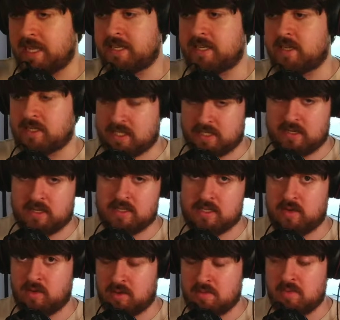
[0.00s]
It does start to
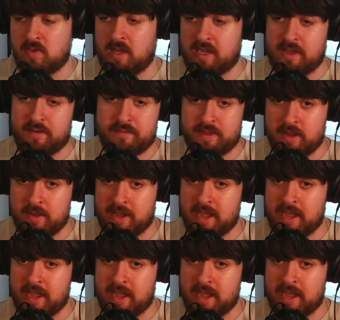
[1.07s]
look more like a video